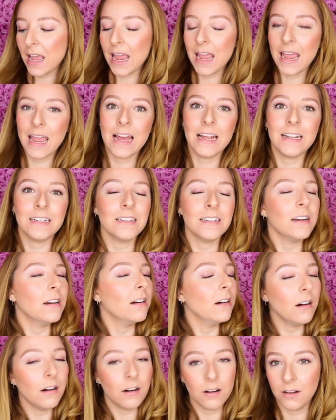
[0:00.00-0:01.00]
and
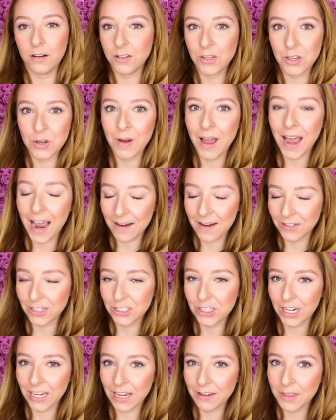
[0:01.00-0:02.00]
oh, you have to
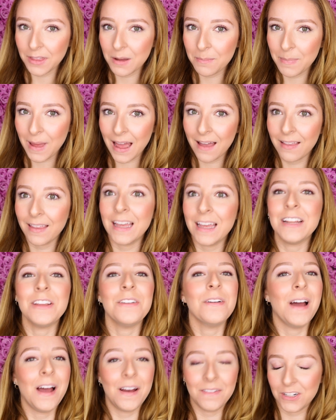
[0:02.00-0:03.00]
check out that palette.
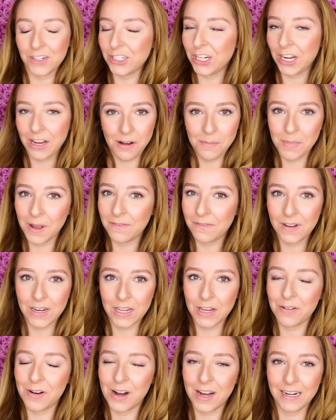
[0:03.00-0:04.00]
You have to check out my
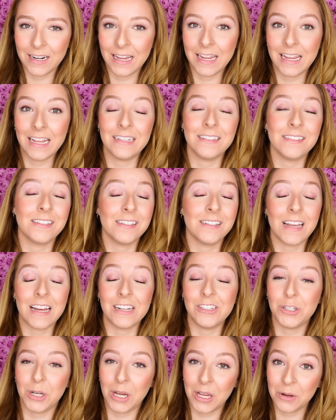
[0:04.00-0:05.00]
video on it. It's
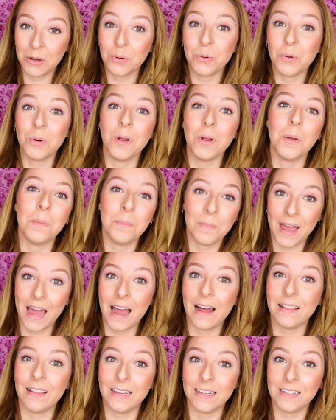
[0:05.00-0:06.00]
such a cool
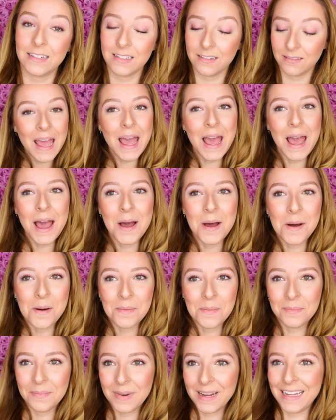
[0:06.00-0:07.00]
palette.
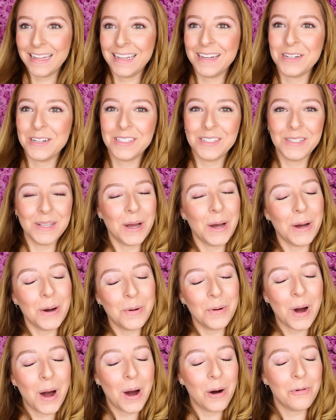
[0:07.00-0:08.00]
But
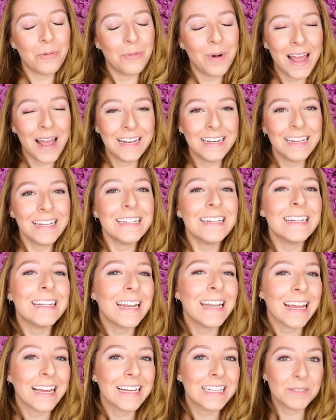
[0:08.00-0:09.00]
so when
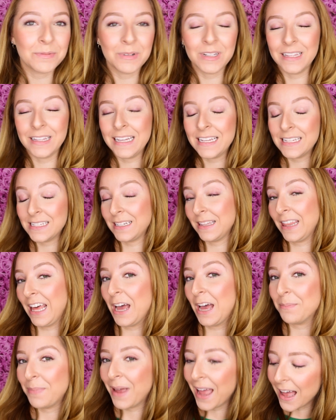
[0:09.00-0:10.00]
NYX released
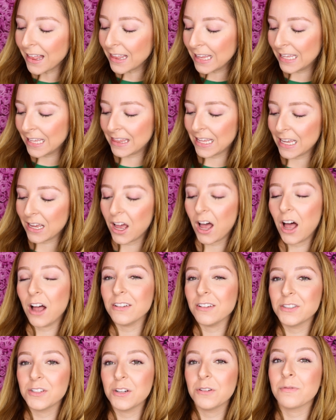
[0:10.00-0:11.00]
that palette, they
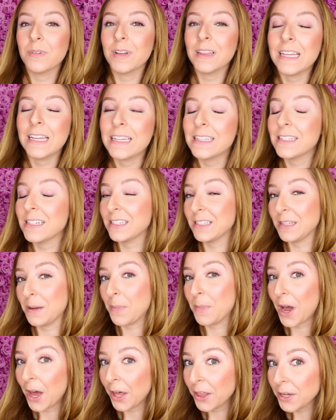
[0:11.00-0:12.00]
also released
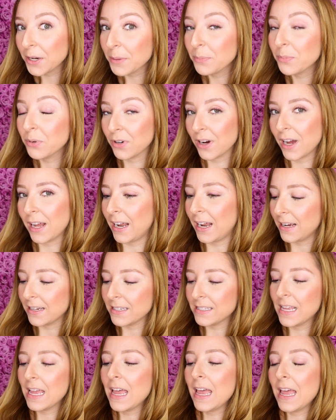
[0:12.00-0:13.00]
some other products,